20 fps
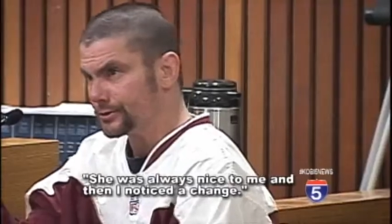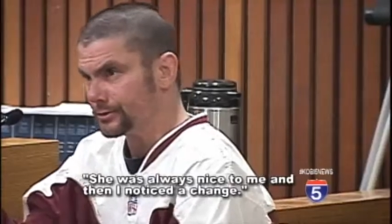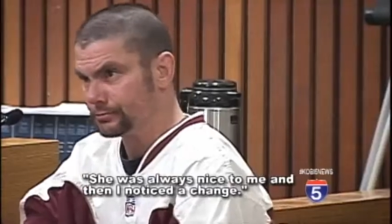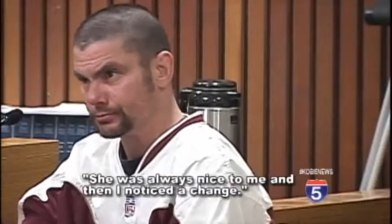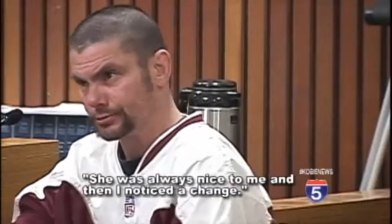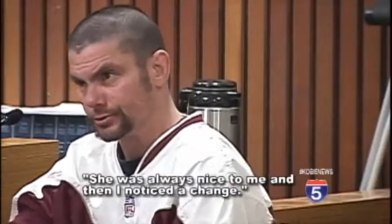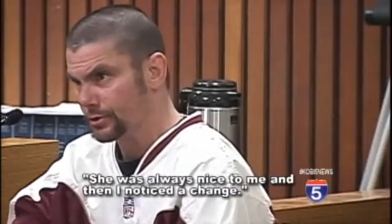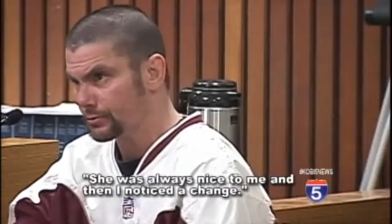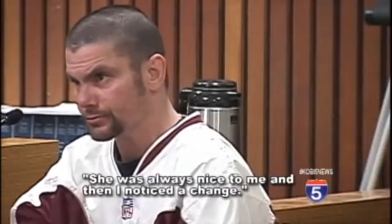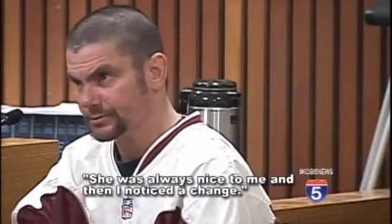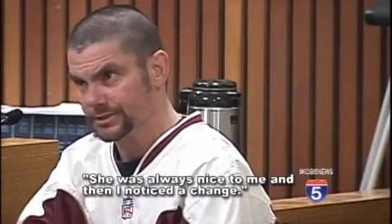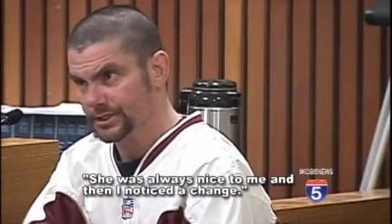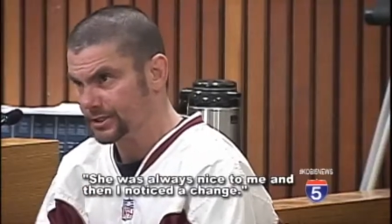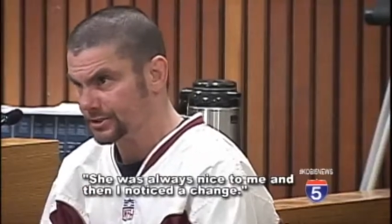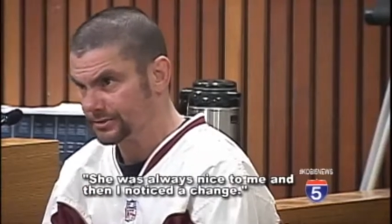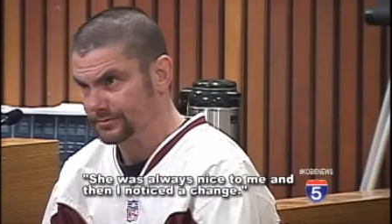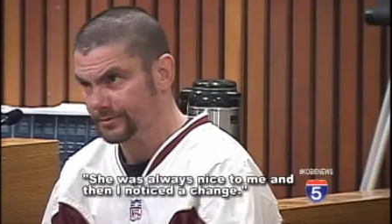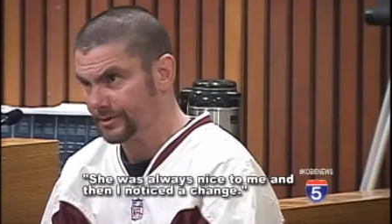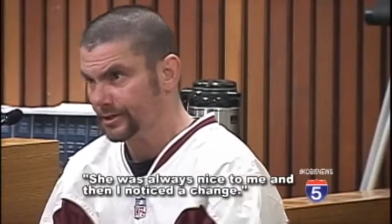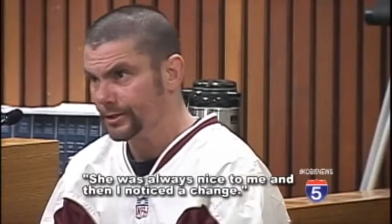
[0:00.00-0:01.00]
She was always
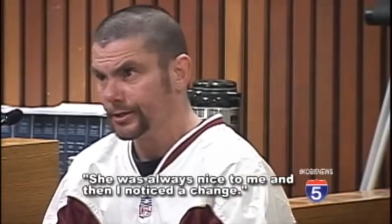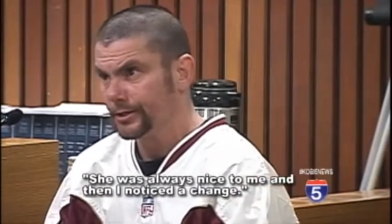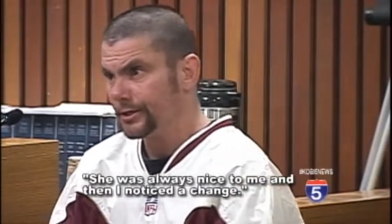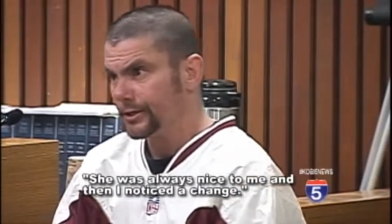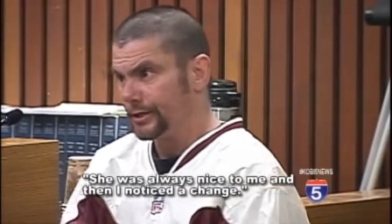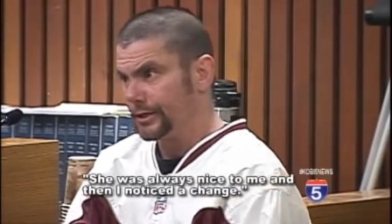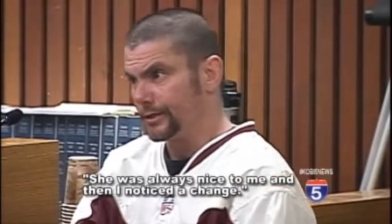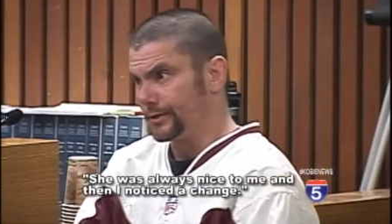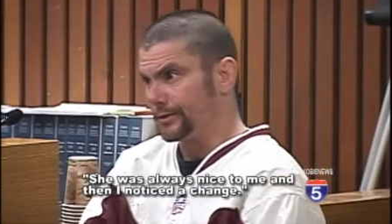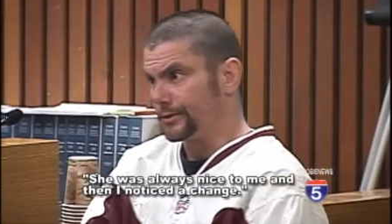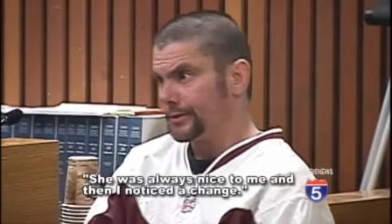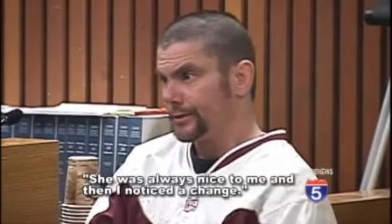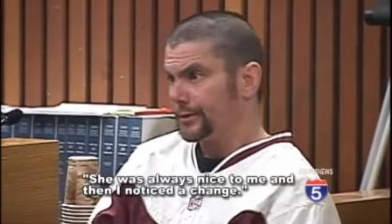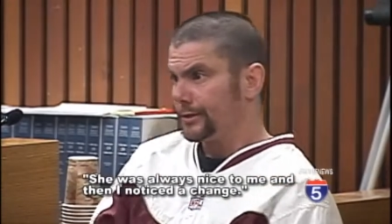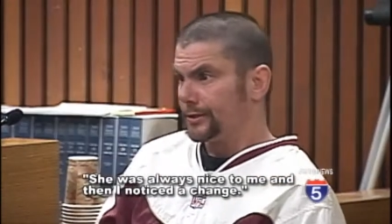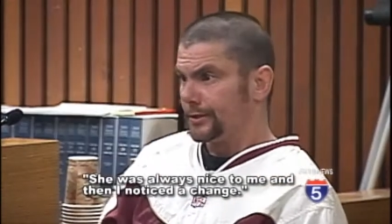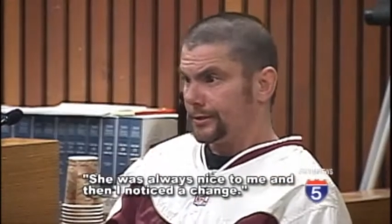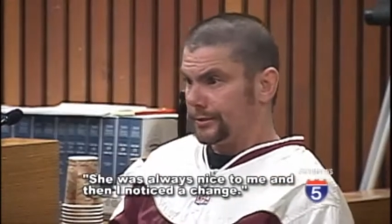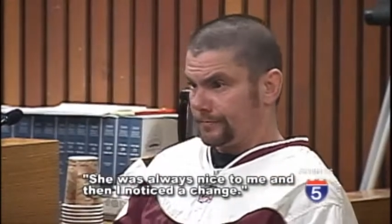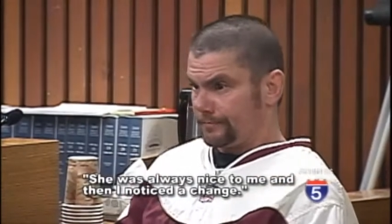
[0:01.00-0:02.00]
nice to me, and,
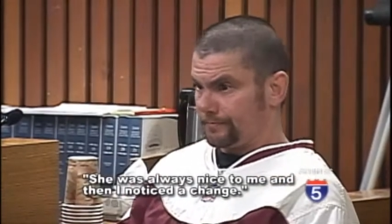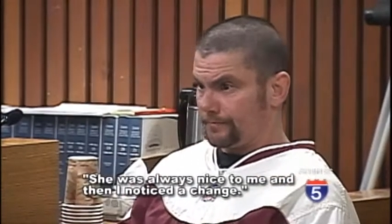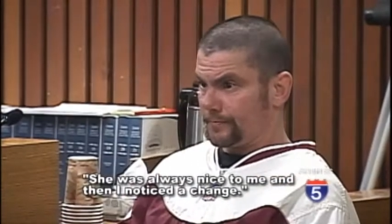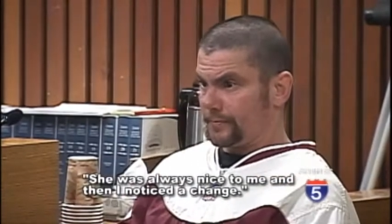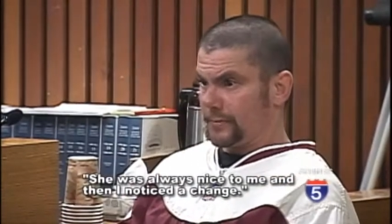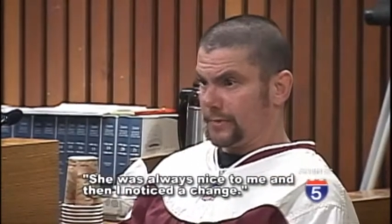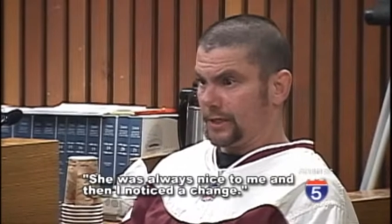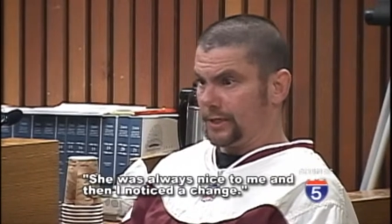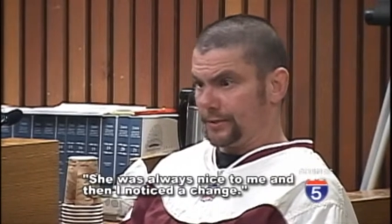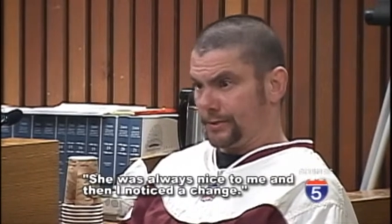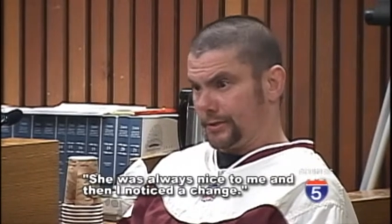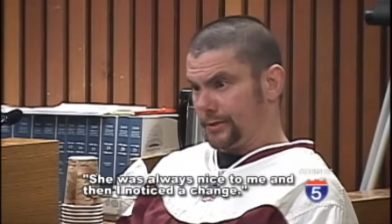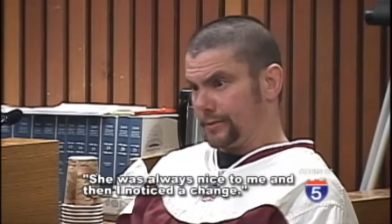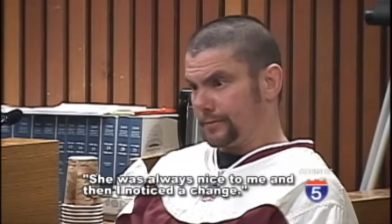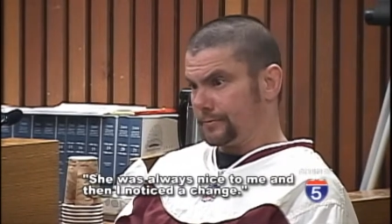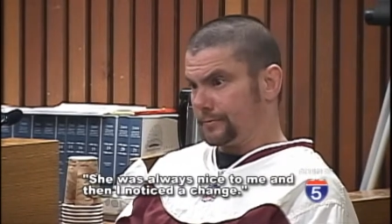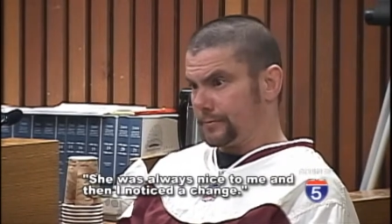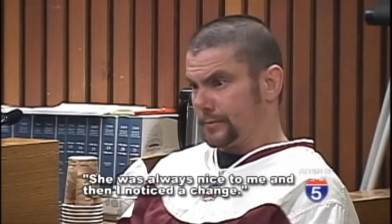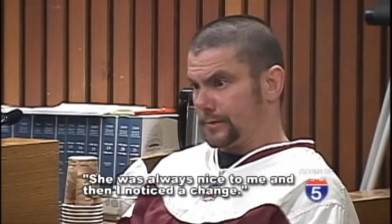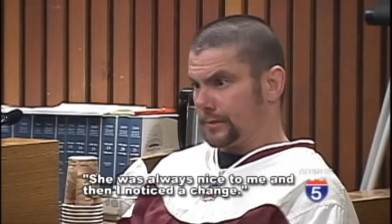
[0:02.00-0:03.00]
and
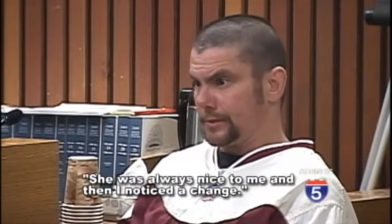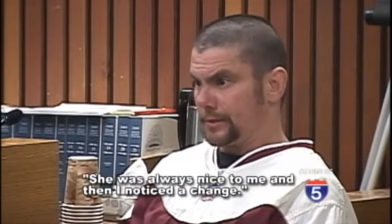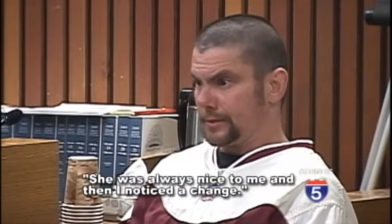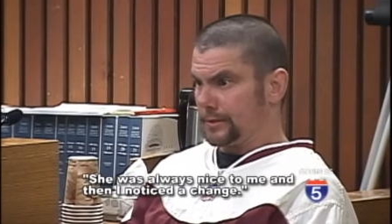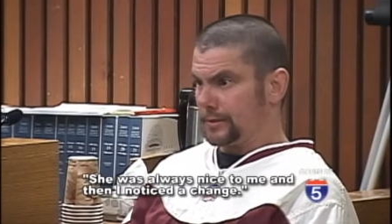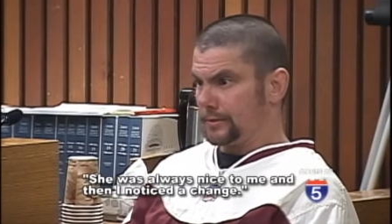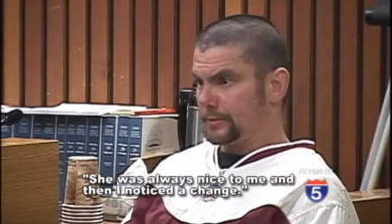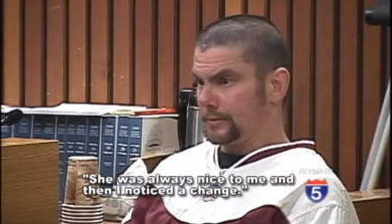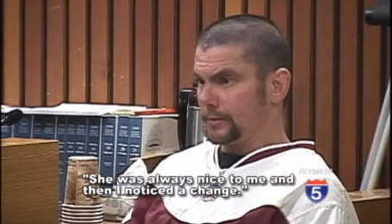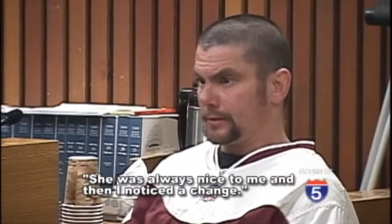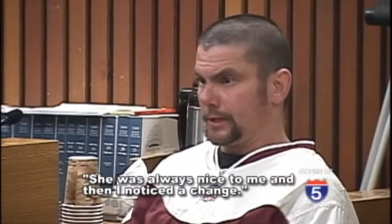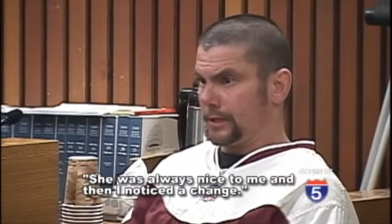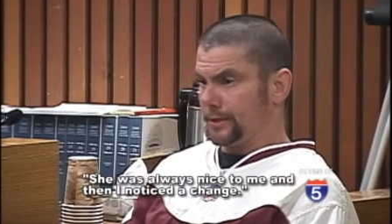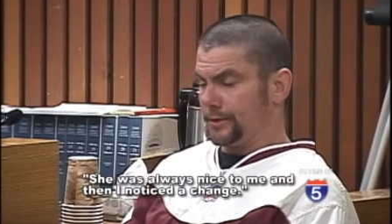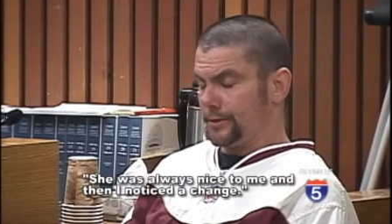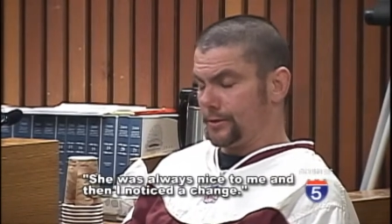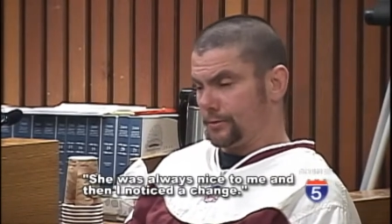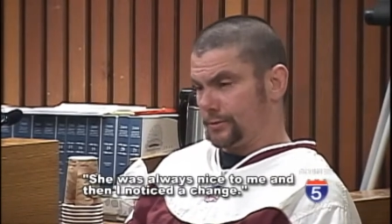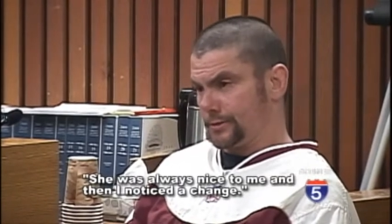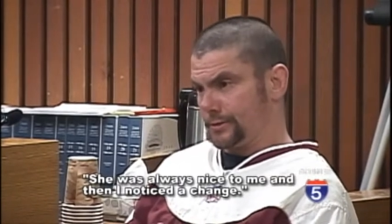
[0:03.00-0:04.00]
then
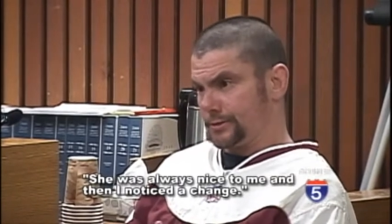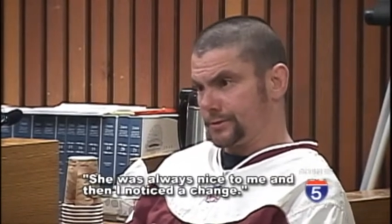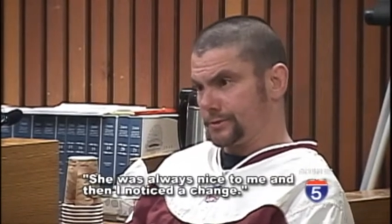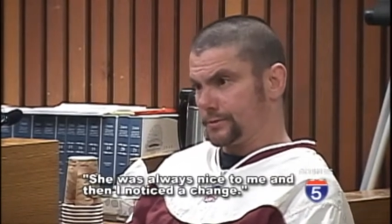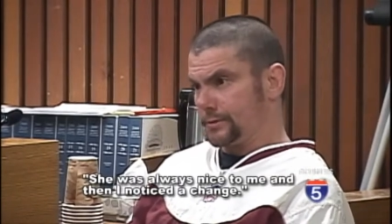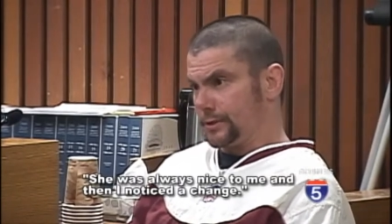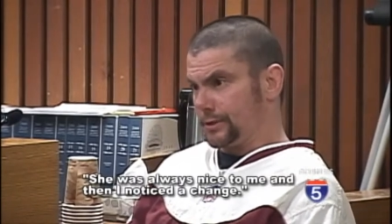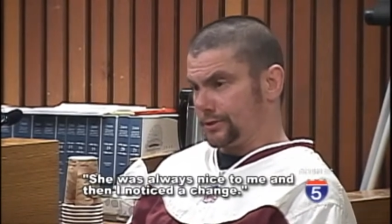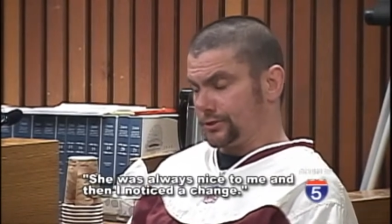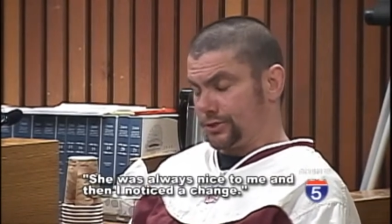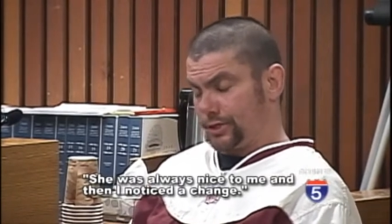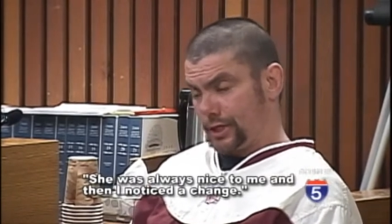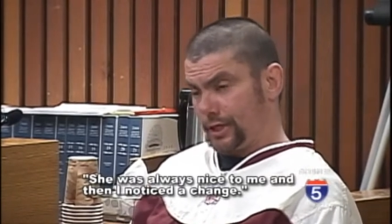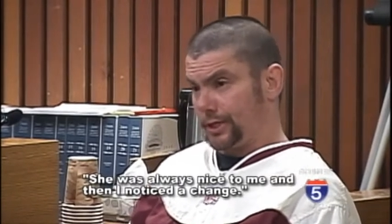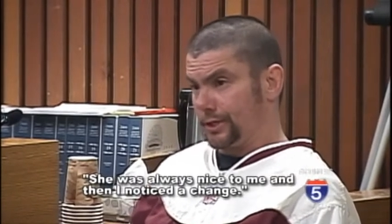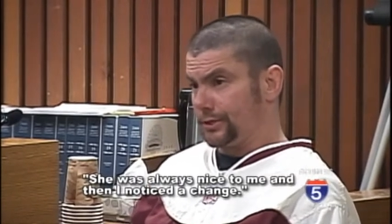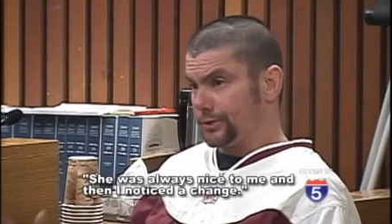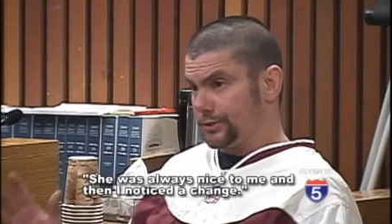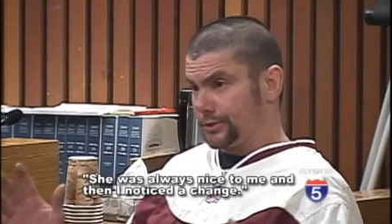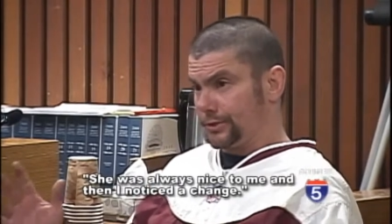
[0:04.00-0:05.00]
I noticed a
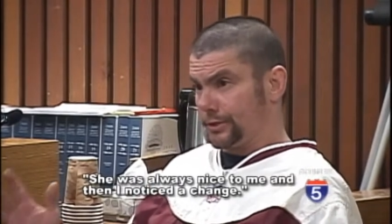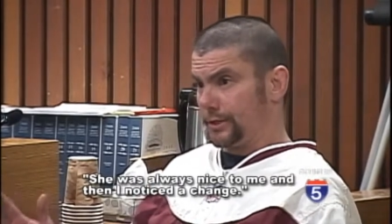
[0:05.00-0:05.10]
change.